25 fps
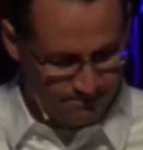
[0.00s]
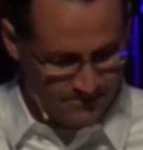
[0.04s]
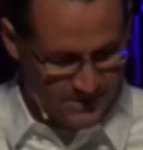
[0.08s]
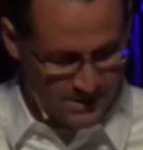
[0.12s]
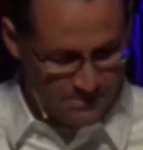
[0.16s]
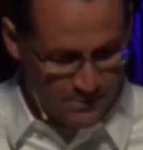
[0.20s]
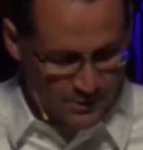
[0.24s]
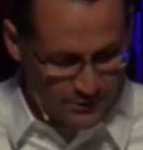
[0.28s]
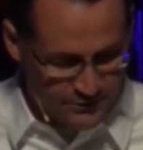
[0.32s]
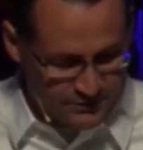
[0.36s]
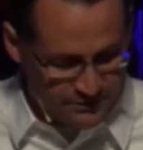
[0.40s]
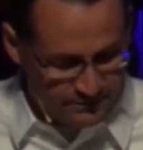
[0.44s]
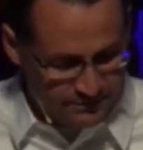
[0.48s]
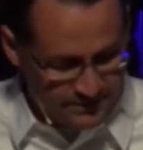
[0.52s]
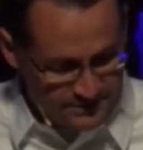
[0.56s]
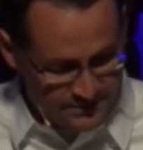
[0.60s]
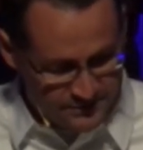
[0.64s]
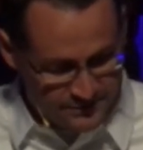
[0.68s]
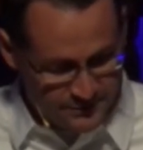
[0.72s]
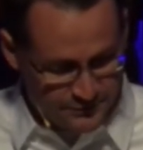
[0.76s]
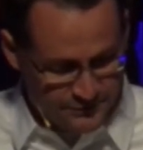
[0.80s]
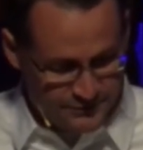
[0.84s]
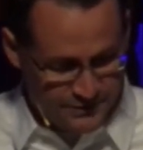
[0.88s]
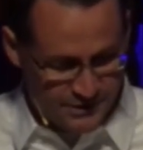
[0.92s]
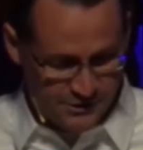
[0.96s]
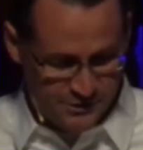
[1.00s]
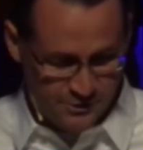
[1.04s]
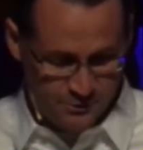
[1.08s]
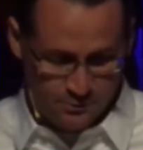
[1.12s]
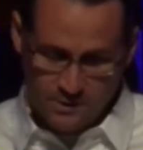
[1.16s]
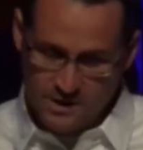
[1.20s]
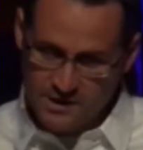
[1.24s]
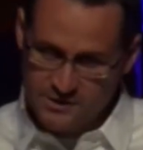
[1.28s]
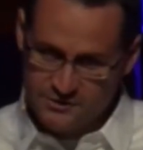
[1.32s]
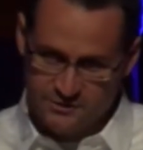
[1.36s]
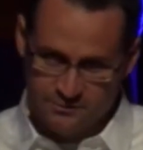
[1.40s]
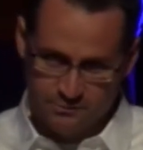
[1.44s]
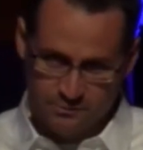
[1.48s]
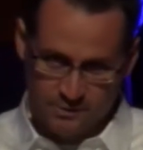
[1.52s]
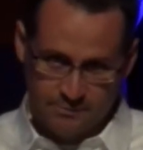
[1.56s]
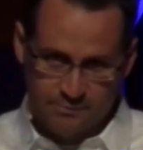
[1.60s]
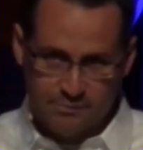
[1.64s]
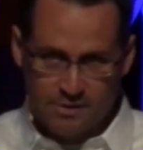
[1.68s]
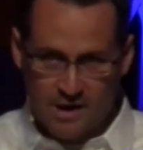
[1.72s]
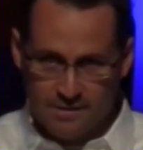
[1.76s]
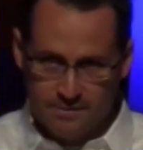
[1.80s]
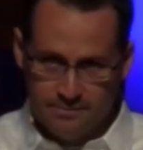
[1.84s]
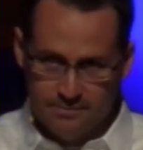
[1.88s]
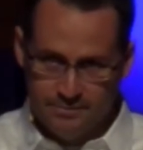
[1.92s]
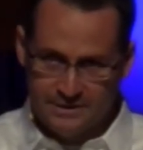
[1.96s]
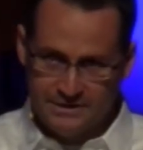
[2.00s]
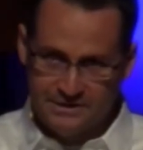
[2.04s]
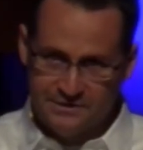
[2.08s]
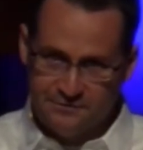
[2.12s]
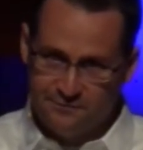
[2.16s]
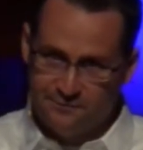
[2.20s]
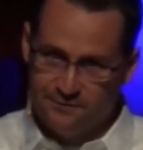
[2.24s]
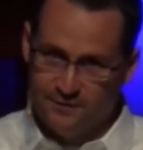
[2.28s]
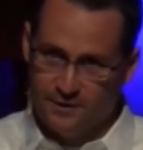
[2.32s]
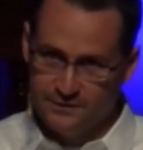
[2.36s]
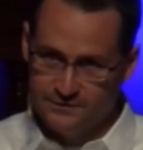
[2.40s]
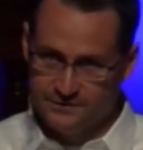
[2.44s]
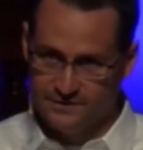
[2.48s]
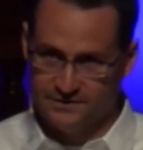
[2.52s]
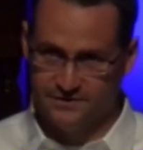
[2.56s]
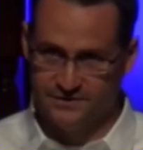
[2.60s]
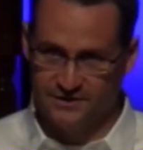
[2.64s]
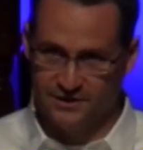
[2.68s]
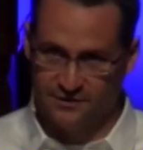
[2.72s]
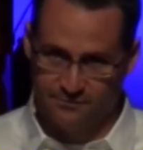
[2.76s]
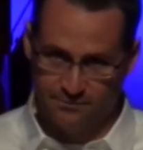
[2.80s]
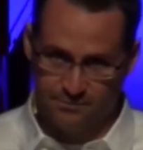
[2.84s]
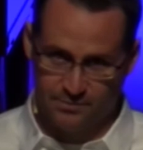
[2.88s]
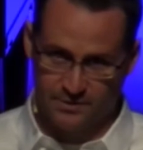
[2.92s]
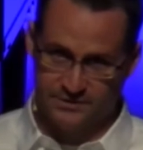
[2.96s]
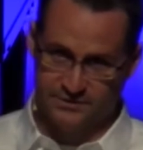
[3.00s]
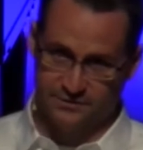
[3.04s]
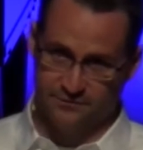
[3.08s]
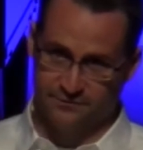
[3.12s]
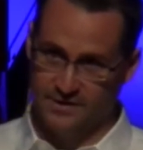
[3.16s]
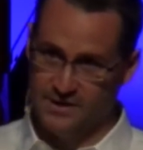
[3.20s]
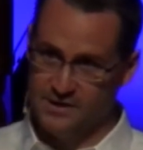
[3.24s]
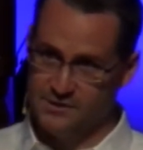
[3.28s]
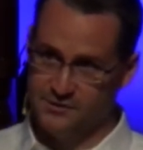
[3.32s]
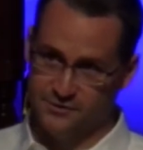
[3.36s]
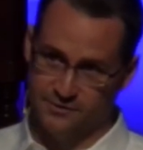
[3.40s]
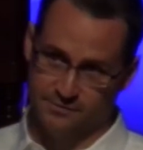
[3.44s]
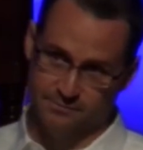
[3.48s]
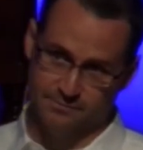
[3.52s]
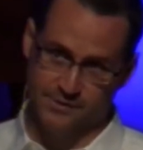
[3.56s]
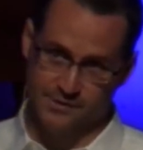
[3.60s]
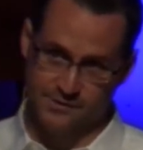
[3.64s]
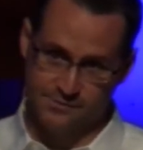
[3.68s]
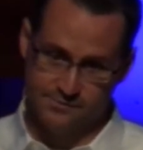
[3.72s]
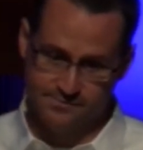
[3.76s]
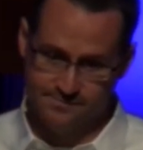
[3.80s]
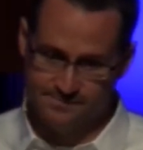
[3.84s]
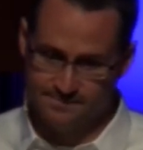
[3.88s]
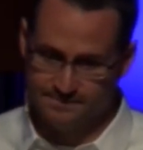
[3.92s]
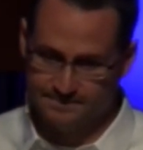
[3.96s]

Most of us in her situation would probably default to self-preservation mode.